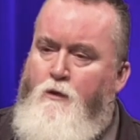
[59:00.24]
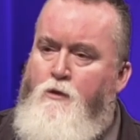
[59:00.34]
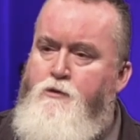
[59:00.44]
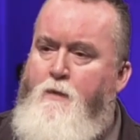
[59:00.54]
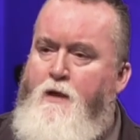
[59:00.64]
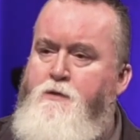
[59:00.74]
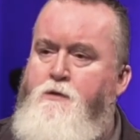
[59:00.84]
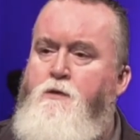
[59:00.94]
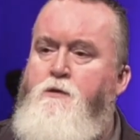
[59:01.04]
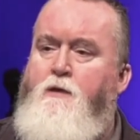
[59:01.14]
to those
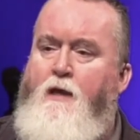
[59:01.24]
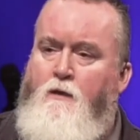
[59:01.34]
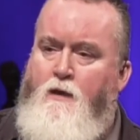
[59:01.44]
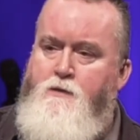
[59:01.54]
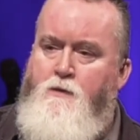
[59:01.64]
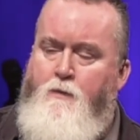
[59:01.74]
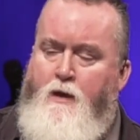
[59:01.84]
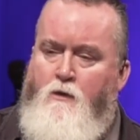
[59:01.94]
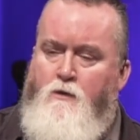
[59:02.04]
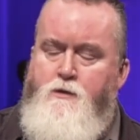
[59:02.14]
messages than adolescent
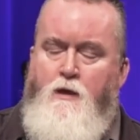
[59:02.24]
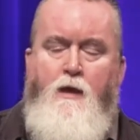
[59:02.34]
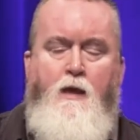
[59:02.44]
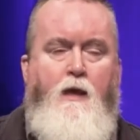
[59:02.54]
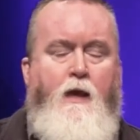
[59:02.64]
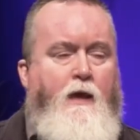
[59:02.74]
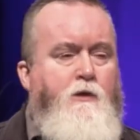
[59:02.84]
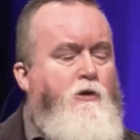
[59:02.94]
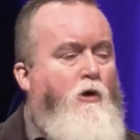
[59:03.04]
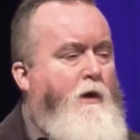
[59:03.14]
males.
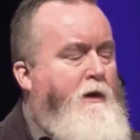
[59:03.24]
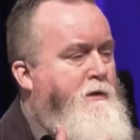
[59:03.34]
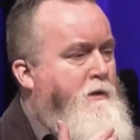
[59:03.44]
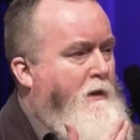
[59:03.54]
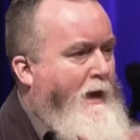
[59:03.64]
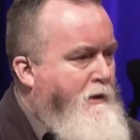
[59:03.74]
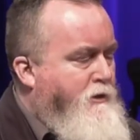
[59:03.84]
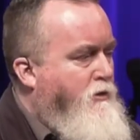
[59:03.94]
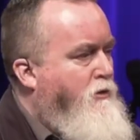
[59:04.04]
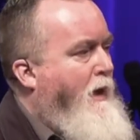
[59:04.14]
And so it has led
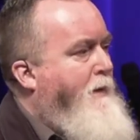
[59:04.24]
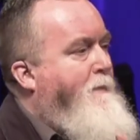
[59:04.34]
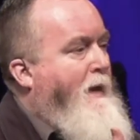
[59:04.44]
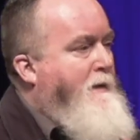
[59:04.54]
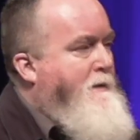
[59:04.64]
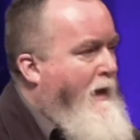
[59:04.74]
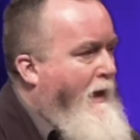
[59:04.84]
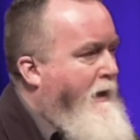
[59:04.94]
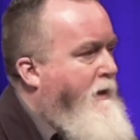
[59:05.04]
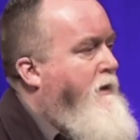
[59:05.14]
to and
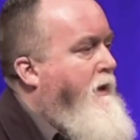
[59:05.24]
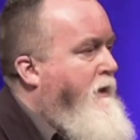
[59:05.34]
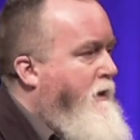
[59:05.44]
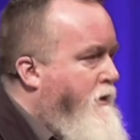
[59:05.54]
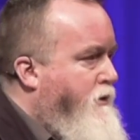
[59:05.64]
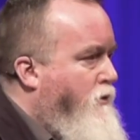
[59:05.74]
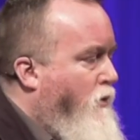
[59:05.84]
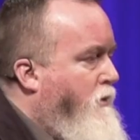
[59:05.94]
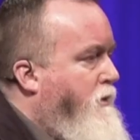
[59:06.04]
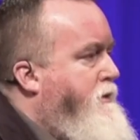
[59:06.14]
maintained eating
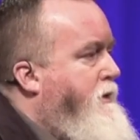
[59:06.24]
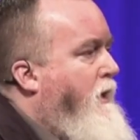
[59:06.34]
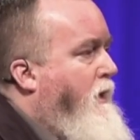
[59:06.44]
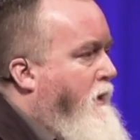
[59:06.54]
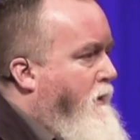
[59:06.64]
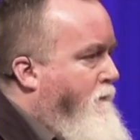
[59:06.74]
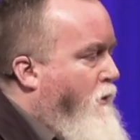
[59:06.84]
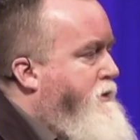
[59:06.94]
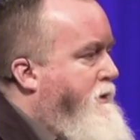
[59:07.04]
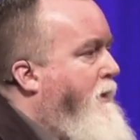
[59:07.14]
disorders
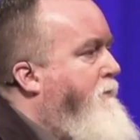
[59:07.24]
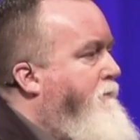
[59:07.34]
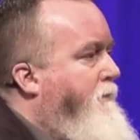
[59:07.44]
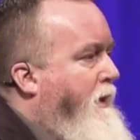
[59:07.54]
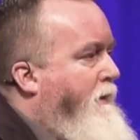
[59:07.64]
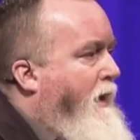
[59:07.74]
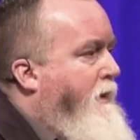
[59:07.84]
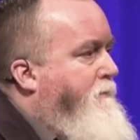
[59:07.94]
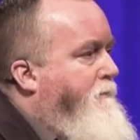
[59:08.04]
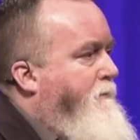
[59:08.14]
for some in
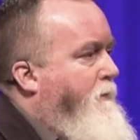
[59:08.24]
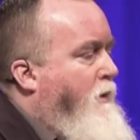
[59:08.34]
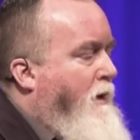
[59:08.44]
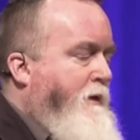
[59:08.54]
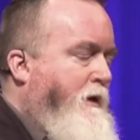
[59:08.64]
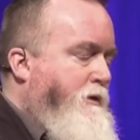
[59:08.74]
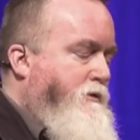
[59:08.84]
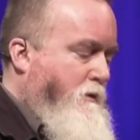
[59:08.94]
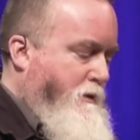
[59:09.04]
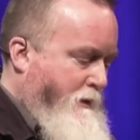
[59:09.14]
that who have eating
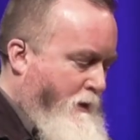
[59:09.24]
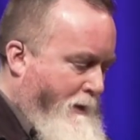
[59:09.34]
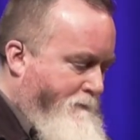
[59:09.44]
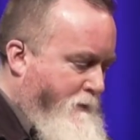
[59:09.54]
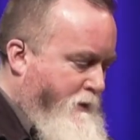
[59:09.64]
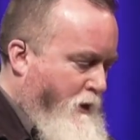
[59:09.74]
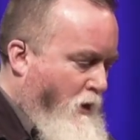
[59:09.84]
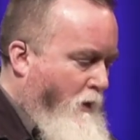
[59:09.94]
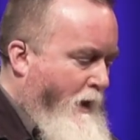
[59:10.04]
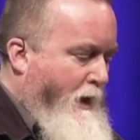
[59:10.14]
disorders. Okay,
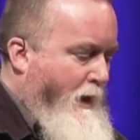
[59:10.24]
so